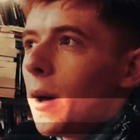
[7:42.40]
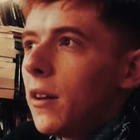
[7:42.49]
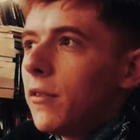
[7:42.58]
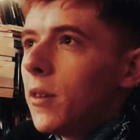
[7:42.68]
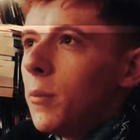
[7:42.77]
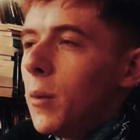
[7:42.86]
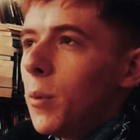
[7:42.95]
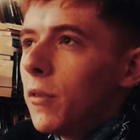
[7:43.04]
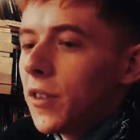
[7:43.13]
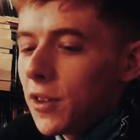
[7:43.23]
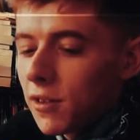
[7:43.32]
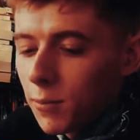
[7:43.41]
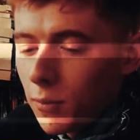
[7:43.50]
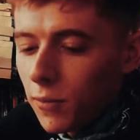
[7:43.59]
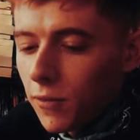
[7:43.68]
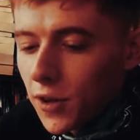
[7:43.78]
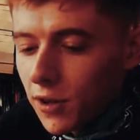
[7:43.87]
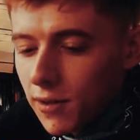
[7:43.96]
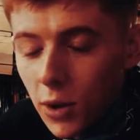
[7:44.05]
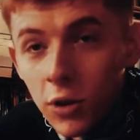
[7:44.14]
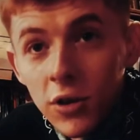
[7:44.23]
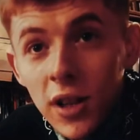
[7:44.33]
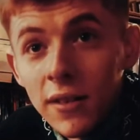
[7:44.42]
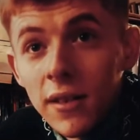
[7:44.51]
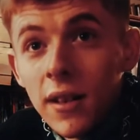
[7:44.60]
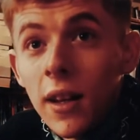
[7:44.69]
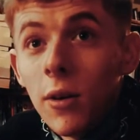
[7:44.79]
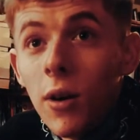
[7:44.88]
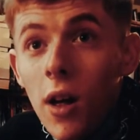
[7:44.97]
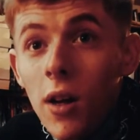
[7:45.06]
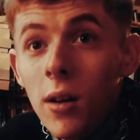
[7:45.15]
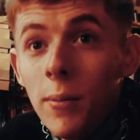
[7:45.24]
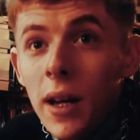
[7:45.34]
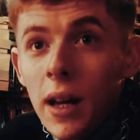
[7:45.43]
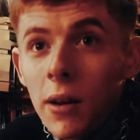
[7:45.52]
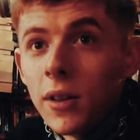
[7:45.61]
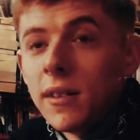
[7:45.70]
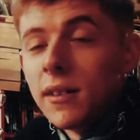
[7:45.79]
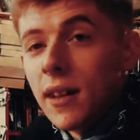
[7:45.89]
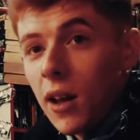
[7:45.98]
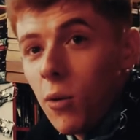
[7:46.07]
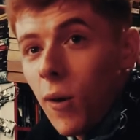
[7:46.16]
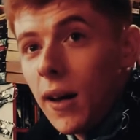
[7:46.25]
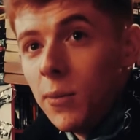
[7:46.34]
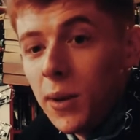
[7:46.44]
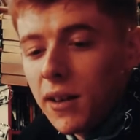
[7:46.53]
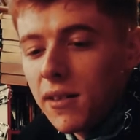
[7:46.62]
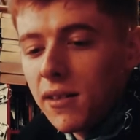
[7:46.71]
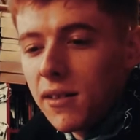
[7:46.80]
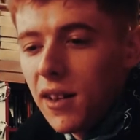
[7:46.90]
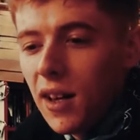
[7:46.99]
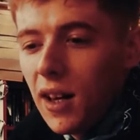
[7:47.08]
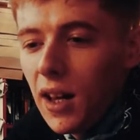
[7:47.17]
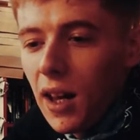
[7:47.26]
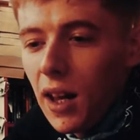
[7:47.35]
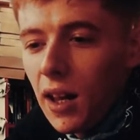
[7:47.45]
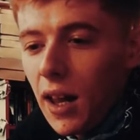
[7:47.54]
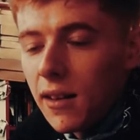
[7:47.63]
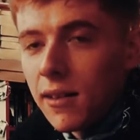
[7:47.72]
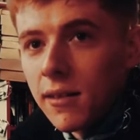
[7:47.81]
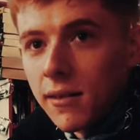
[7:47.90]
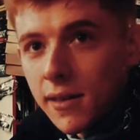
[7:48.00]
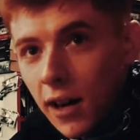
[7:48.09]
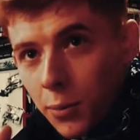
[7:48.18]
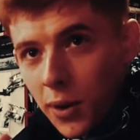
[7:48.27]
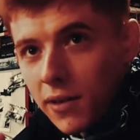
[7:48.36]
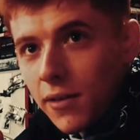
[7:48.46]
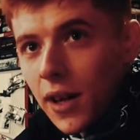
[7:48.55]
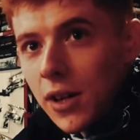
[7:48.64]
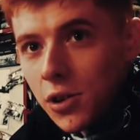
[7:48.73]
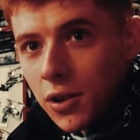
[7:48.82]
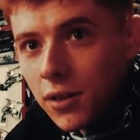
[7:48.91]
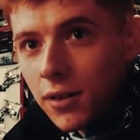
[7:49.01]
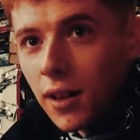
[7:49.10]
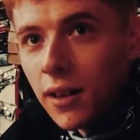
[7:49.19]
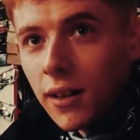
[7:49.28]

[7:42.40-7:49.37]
benefit me, but for the small chance that it will hurt me, I'm going to stay away, because it's self-preservation.